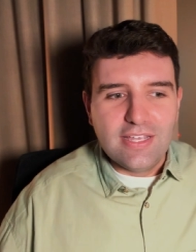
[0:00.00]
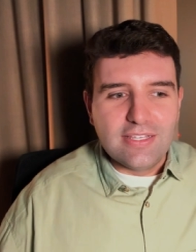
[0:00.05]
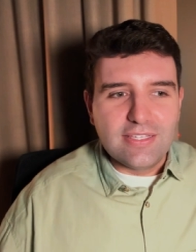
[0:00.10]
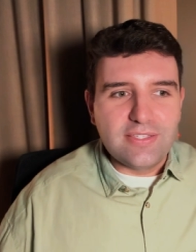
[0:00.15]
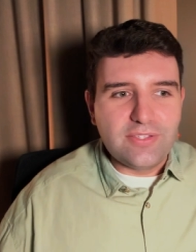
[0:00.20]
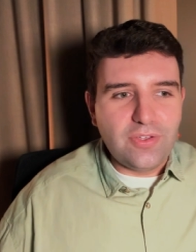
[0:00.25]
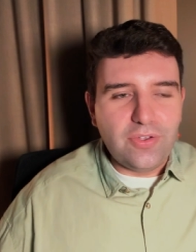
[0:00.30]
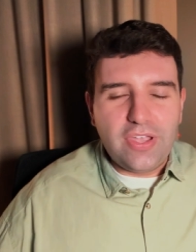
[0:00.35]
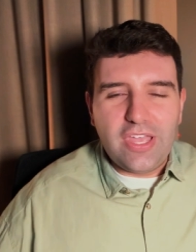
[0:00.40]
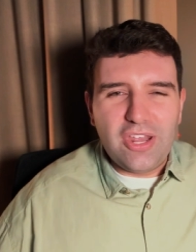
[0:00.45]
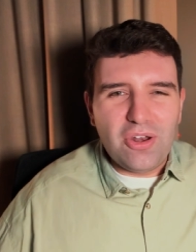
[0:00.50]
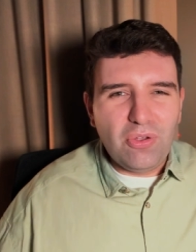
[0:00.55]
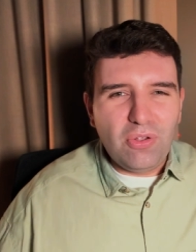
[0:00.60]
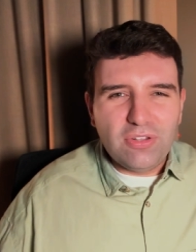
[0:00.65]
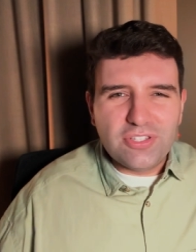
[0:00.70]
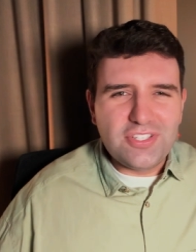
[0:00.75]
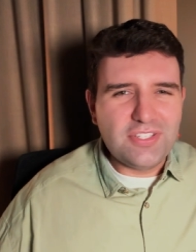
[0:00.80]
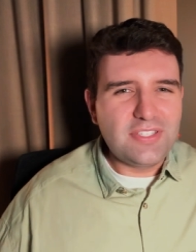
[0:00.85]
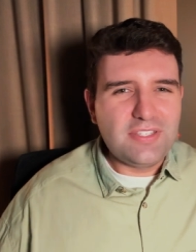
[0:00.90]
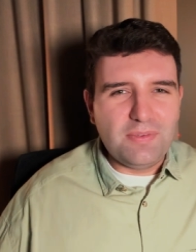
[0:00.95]
So it all
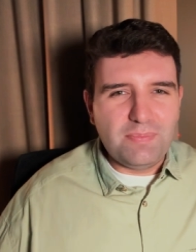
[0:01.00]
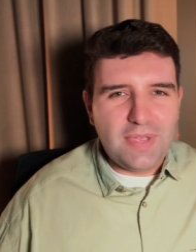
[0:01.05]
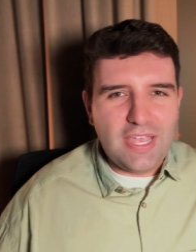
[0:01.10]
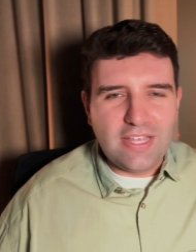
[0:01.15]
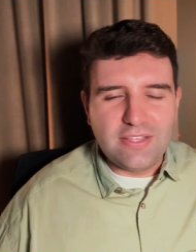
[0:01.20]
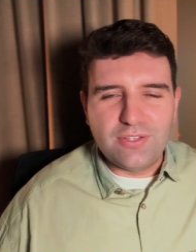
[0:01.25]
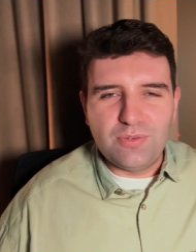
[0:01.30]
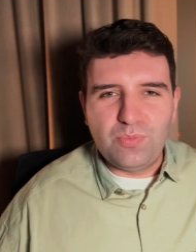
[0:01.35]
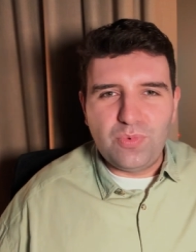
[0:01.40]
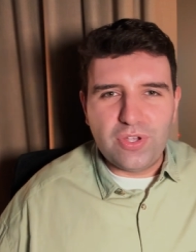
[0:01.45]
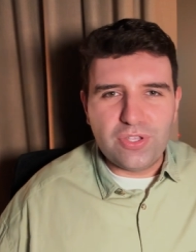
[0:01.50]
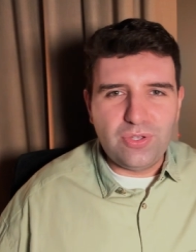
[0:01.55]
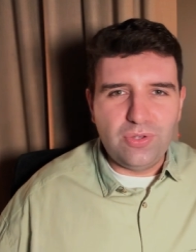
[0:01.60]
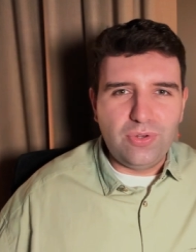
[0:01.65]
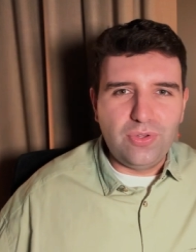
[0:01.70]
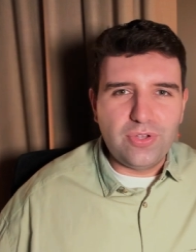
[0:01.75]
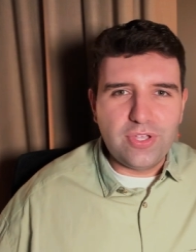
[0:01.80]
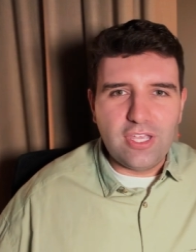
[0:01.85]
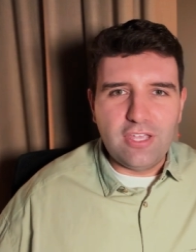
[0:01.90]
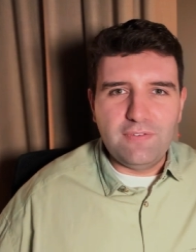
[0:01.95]
just depends on what you're
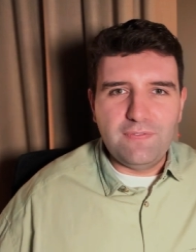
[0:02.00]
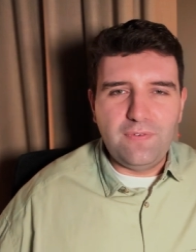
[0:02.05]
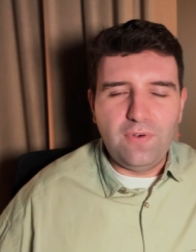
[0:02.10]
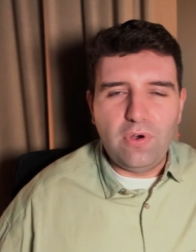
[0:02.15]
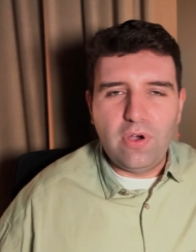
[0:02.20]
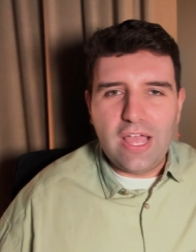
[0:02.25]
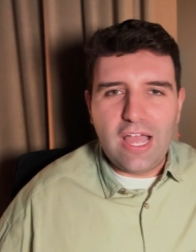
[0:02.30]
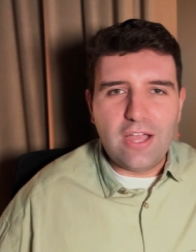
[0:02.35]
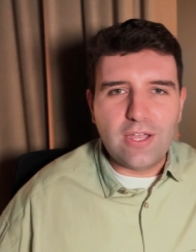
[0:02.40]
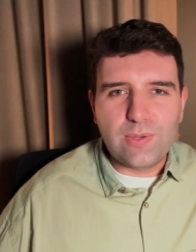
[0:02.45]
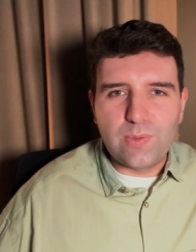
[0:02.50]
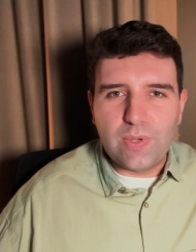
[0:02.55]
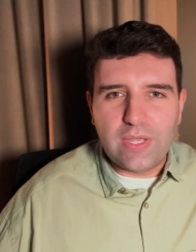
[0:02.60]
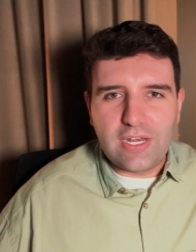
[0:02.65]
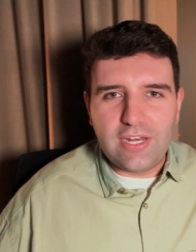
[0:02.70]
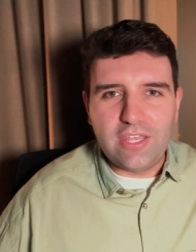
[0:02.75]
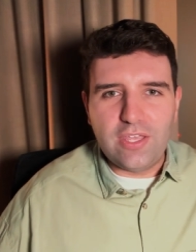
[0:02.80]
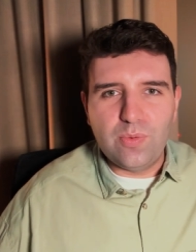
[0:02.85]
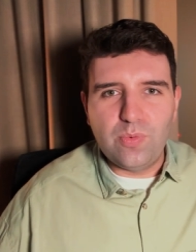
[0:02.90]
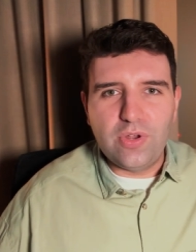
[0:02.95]
looking for, how
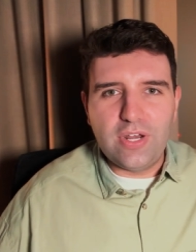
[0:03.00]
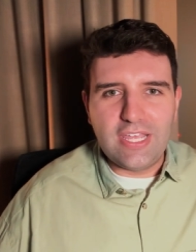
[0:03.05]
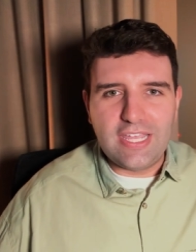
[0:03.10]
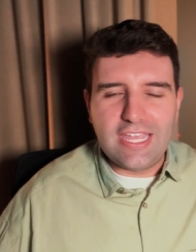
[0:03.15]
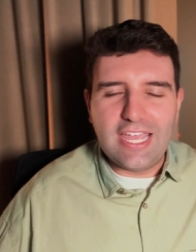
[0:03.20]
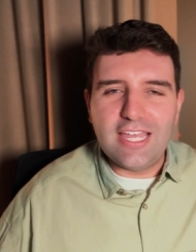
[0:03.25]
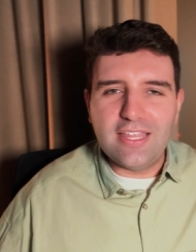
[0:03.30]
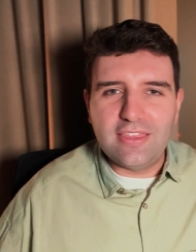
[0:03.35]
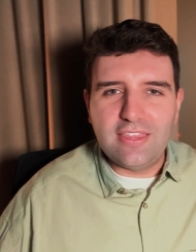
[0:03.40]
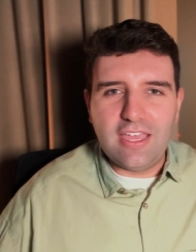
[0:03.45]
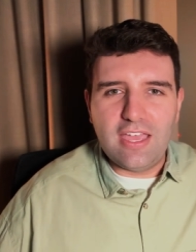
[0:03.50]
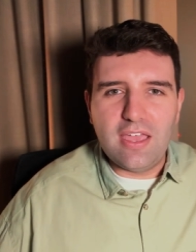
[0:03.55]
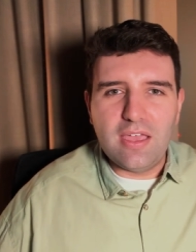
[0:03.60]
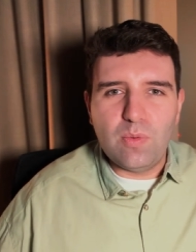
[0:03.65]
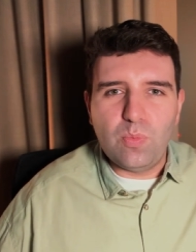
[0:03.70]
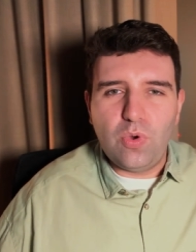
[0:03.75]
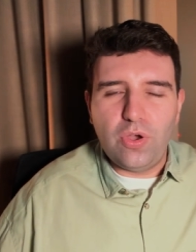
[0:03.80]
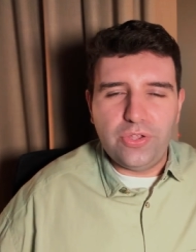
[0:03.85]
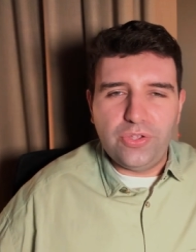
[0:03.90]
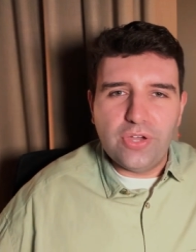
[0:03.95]
quickly you want to get there,
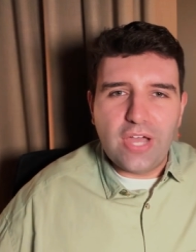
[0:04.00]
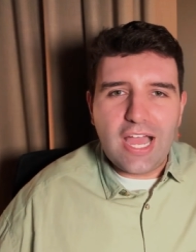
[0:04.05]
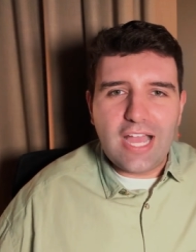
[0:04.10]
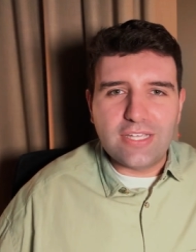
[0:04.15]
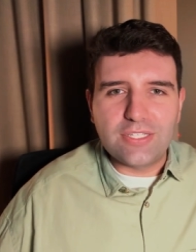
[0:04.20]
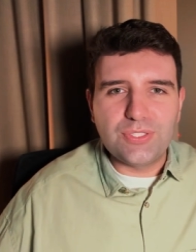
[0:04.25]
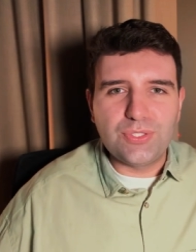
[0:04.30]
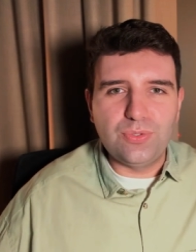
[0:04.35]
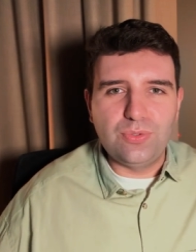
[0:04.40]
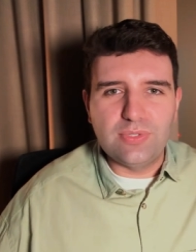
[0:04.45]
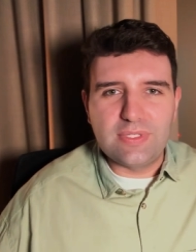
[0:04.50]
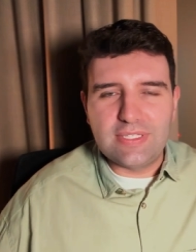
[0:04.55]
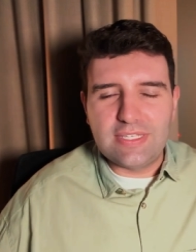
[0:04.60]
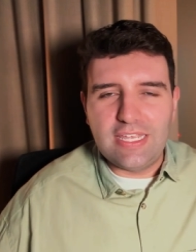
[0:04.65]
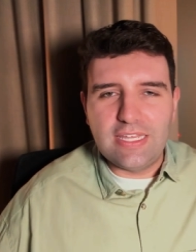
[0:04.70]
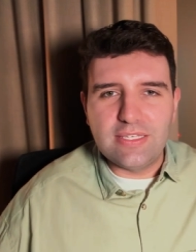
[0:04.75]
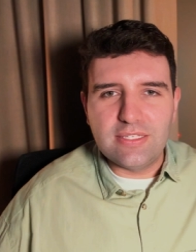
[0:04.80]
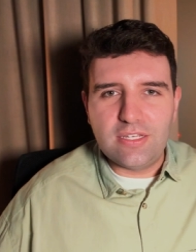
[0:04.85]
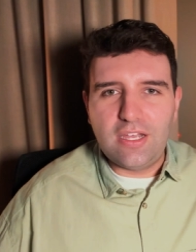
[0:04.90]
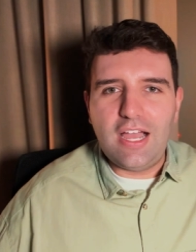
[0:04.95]
what your actual
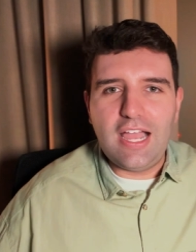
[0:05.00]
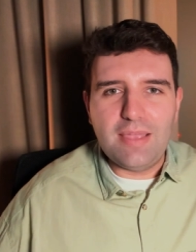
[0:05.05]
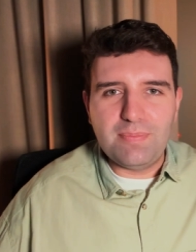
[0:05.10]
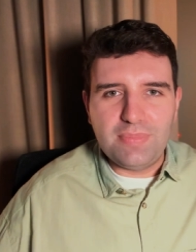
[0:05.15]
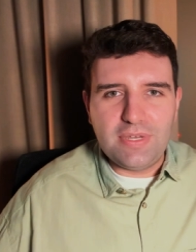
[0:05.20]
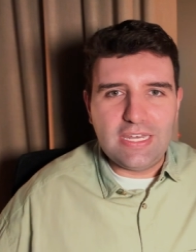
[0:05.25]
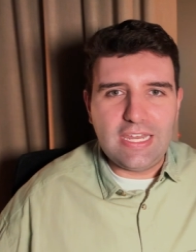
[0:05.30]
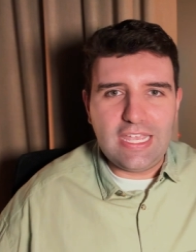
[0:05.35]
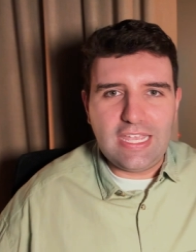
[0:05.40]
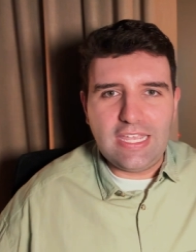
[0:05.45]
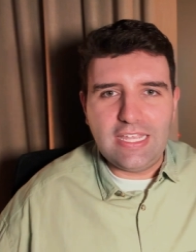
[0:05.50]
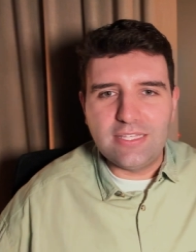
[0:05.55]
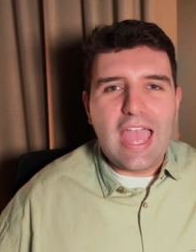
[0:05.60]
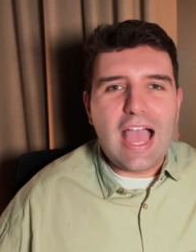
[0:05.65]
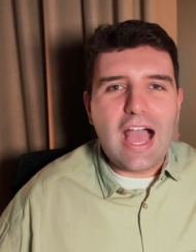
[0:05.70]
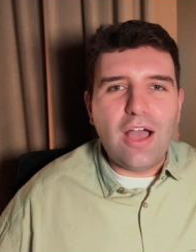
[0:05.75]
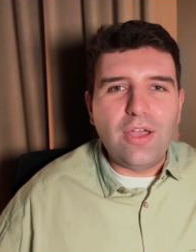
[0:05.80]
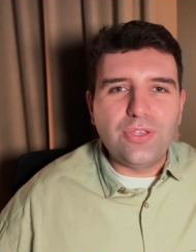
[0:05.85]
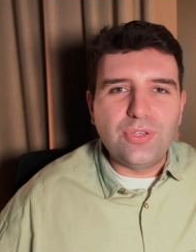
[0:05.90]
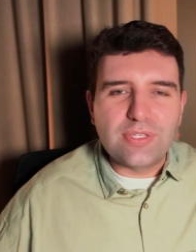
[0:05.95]
skin type needs,
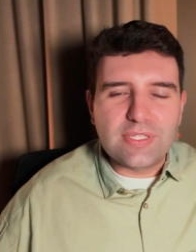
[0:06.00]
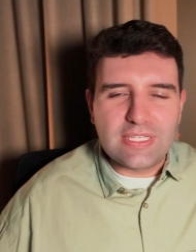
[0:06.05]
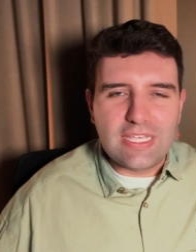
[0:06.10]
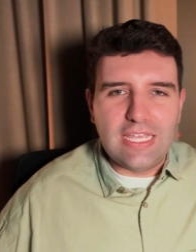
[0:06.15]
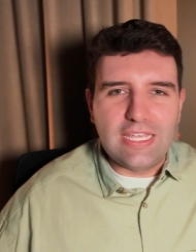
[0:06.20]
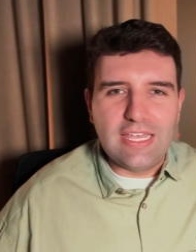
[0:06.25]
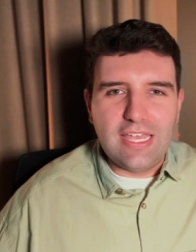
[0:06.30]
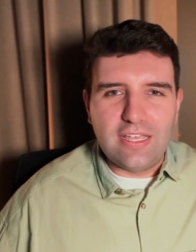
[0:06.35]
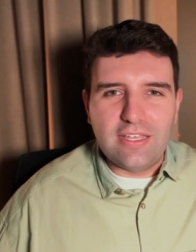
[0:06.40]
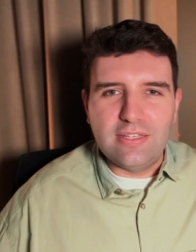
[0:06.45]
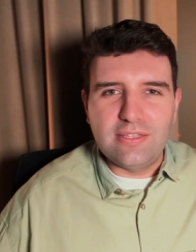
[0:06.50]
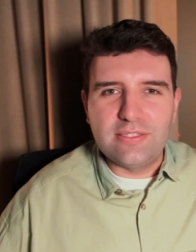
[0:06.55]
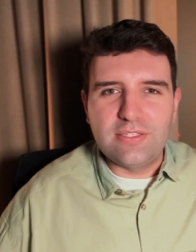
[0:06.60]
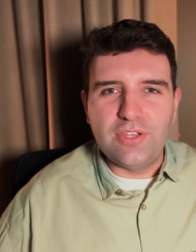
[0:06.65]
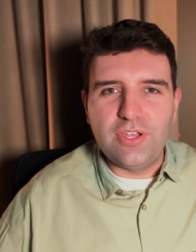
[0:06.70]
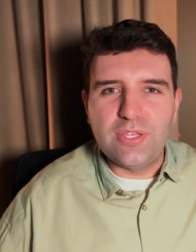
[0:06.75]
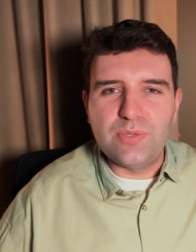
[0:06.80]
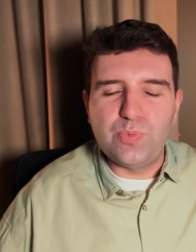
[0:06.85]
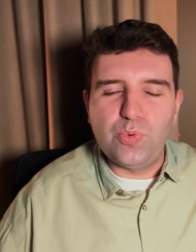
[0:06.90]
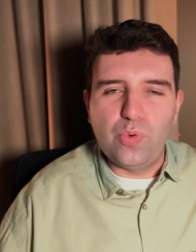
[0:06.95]
how your skincare
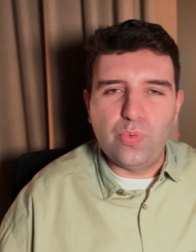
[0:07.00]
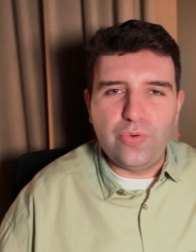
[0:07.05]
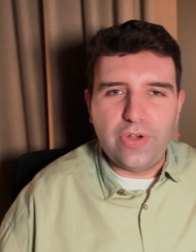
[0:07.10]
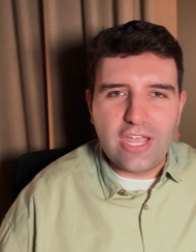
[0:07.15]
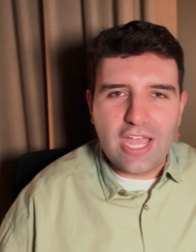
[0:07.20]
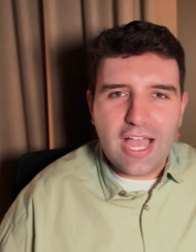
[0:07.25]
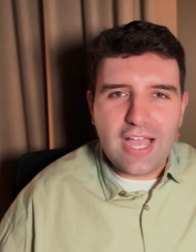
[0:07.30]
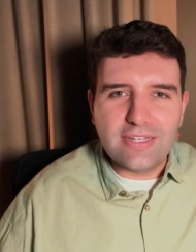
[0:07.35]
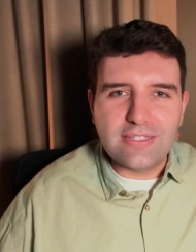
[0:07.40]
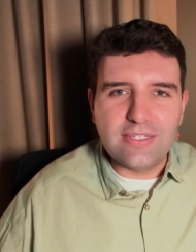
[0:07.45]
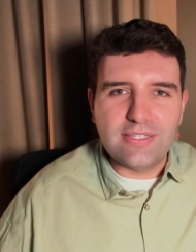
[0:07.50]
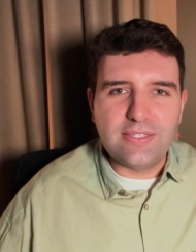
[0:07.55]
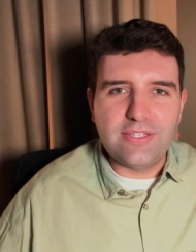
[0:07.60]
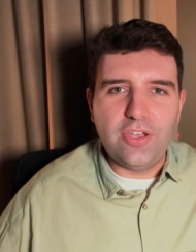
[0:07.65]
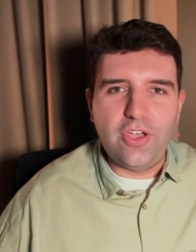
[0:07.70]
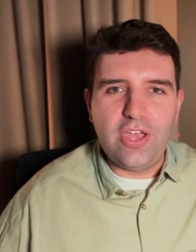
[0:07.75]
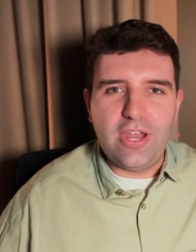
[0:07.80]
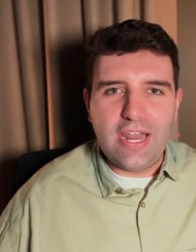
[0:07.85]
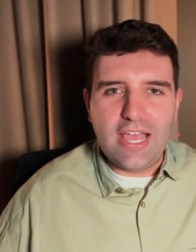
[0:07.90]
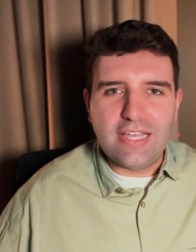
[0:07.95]
concerns will react to
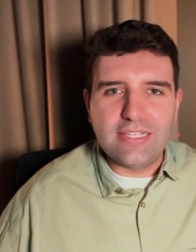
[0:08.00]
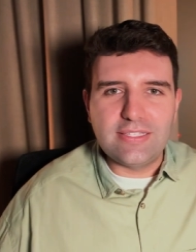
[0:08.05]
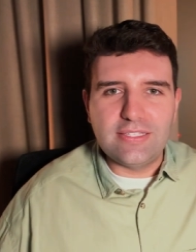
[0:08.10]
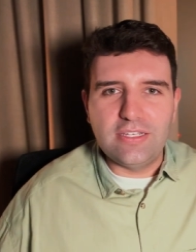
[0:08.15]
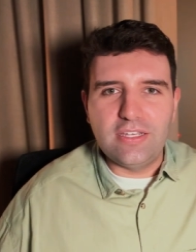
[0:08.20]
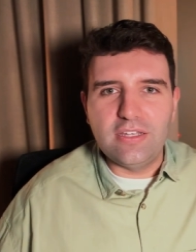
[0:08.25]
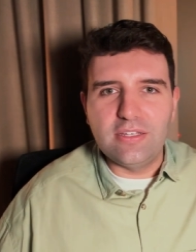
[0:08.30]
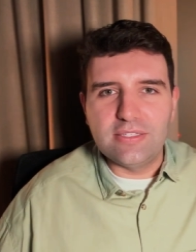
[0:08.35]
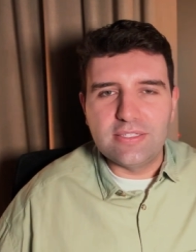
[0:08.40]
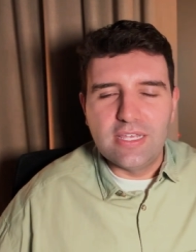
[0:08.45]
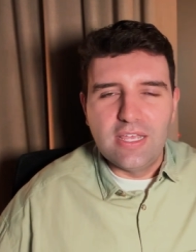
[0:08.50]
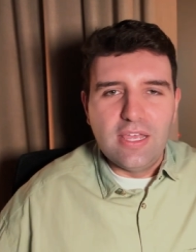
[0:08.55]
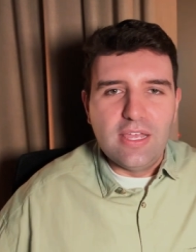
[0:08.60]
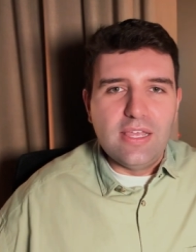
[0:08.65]
certain acids.